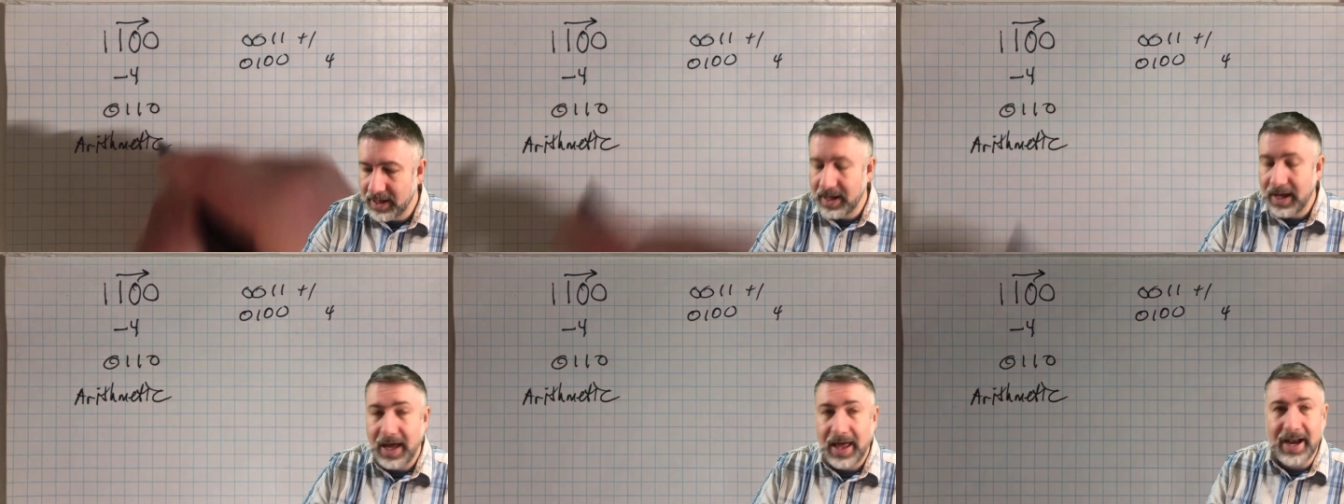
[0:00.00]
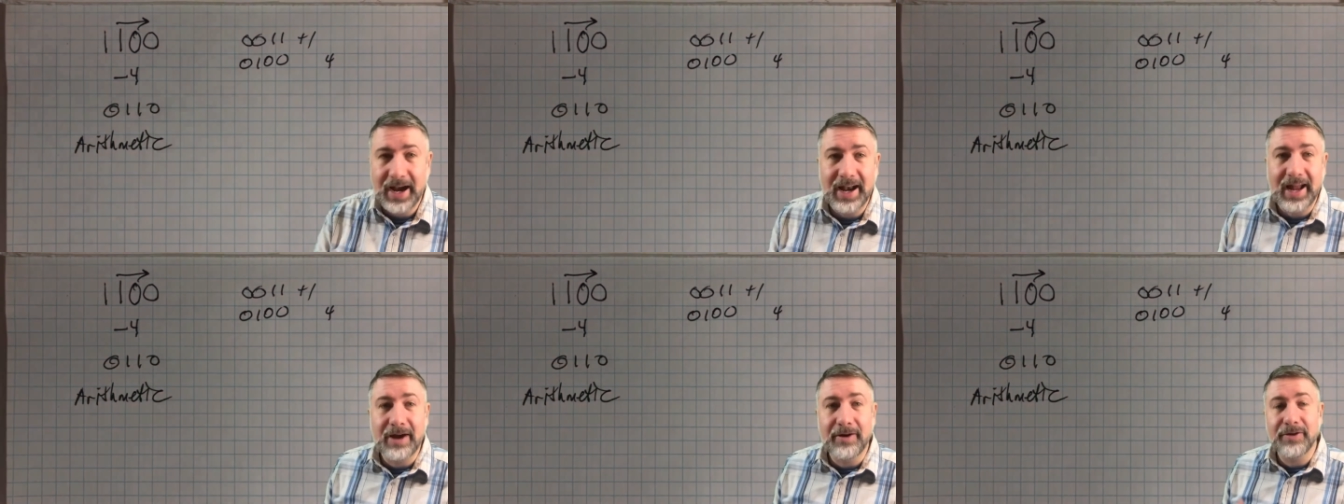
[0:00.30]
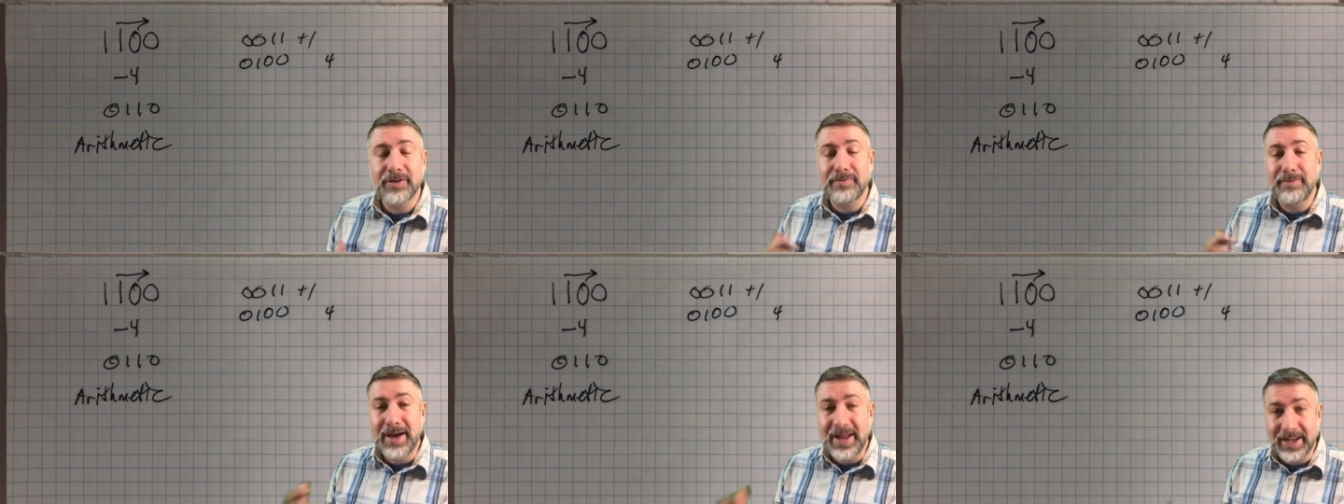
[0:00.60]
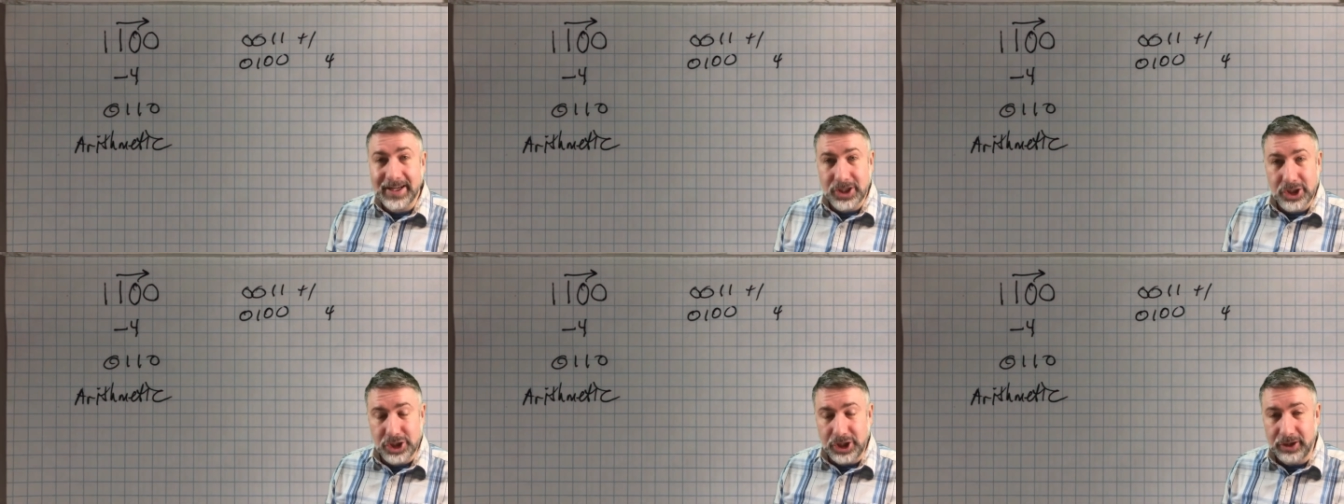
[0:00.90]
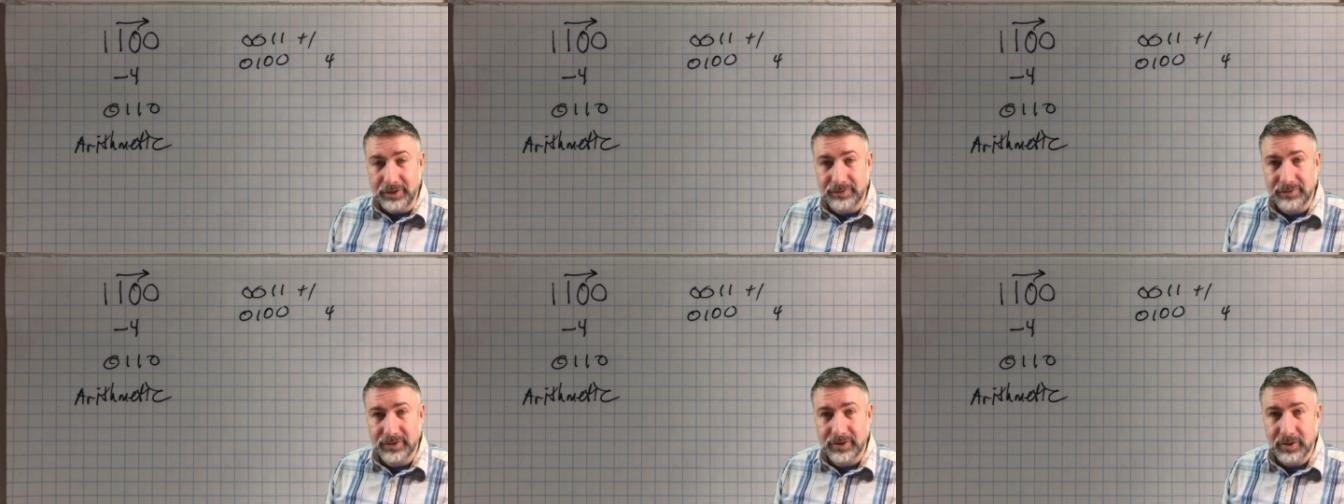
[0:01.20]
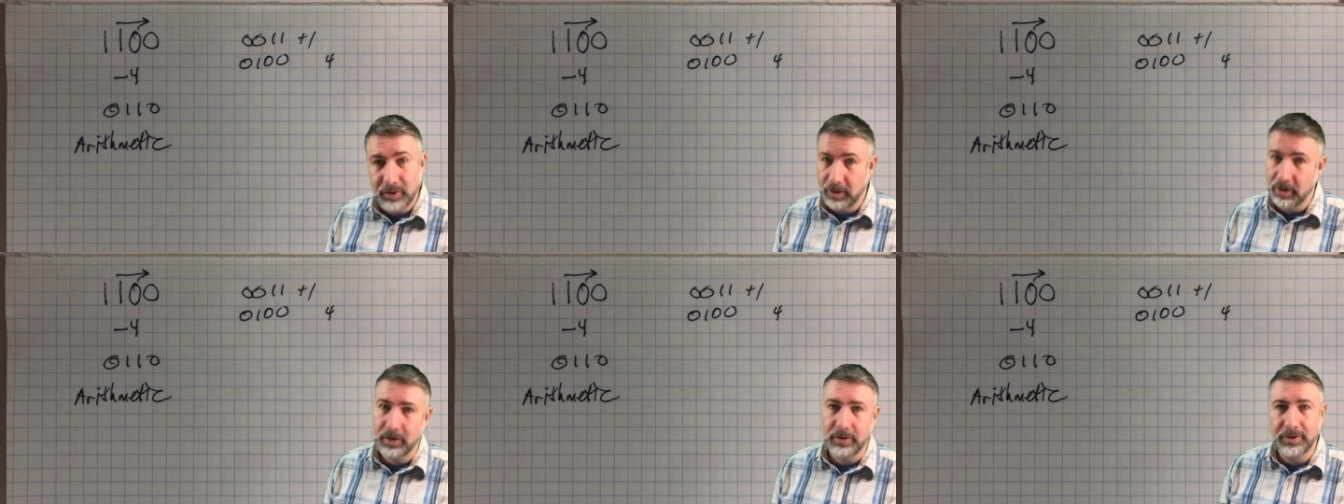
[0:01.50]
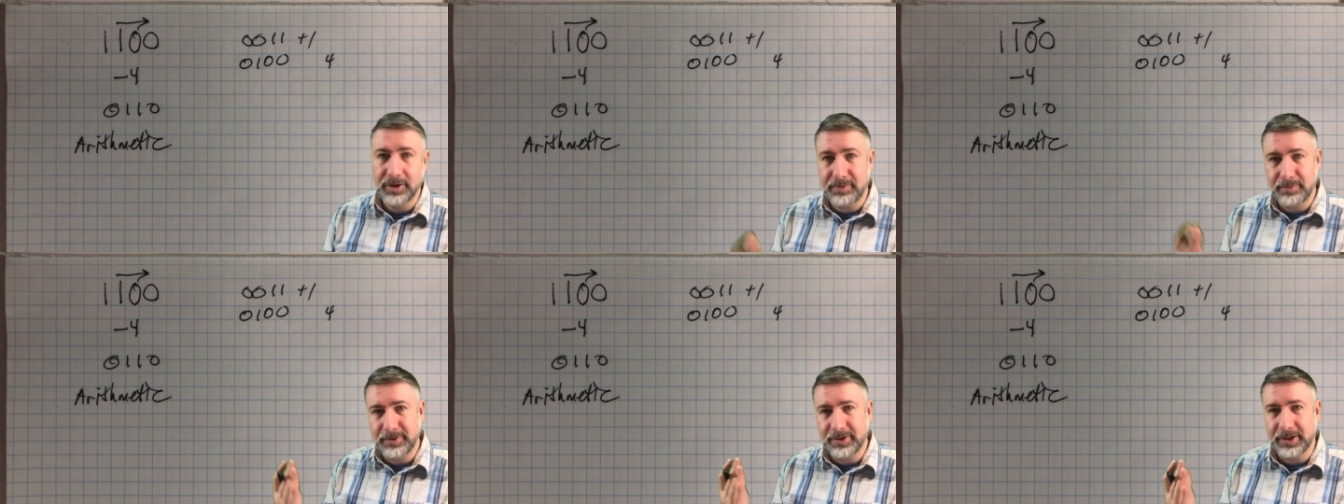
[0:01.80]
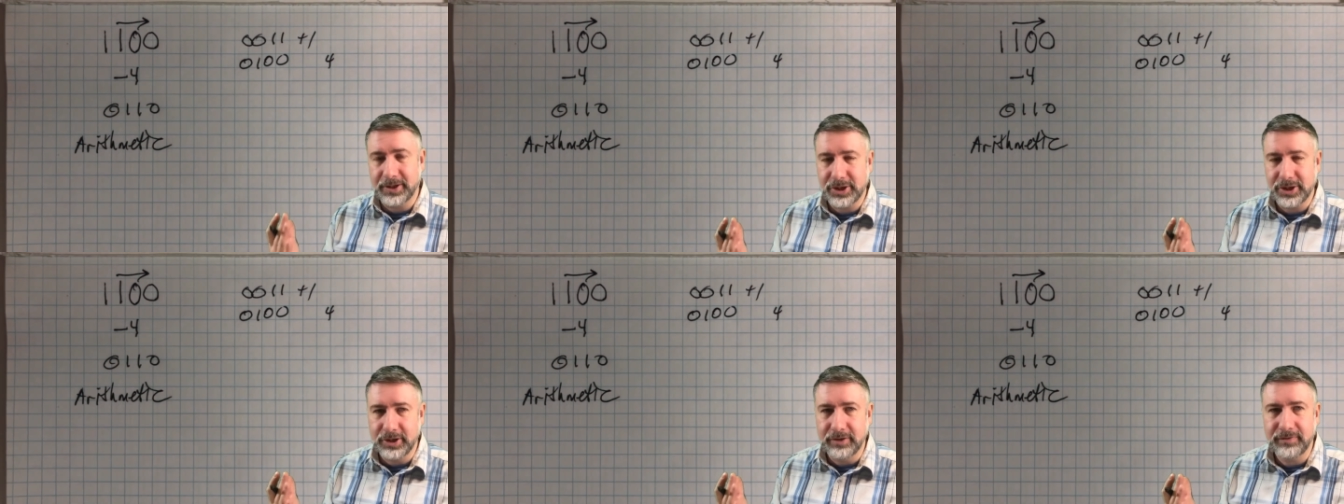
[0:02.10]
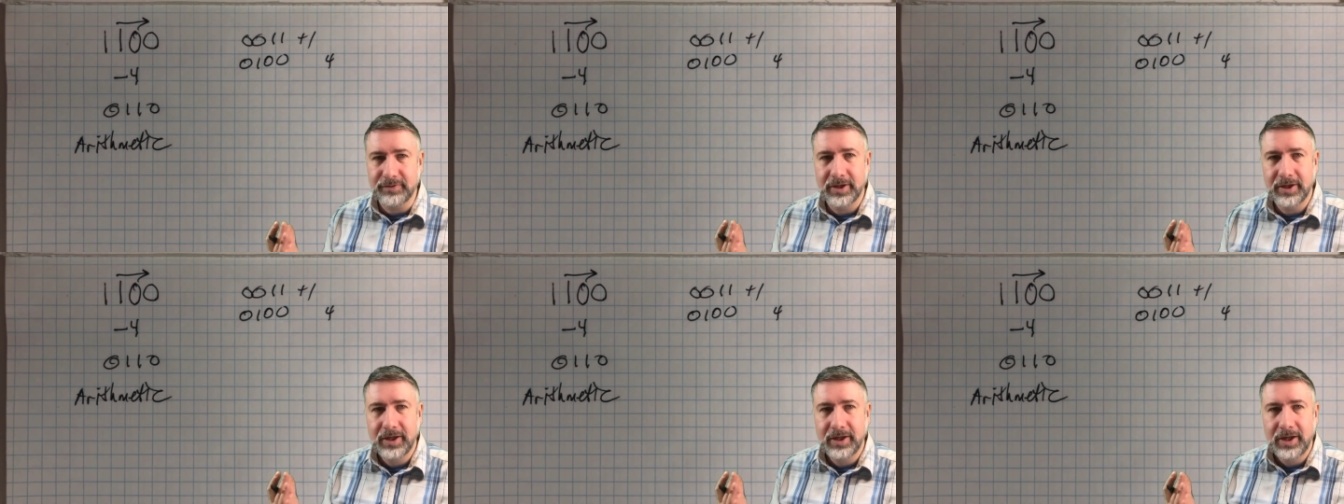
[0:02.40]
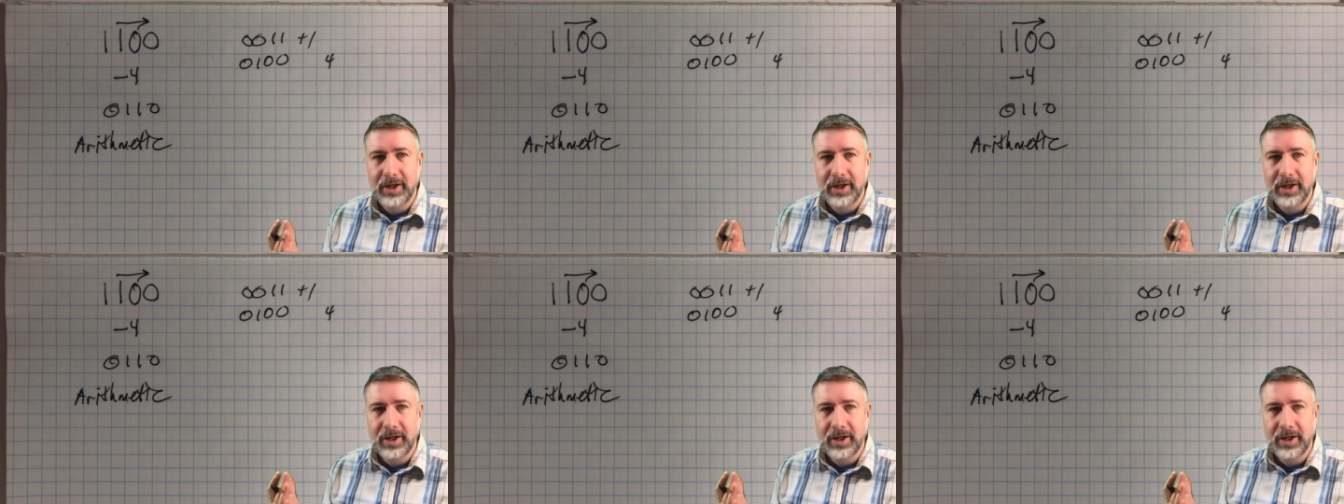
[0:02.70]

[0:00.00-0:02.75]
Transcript: And an arithmetic shift, or arithmetic shift,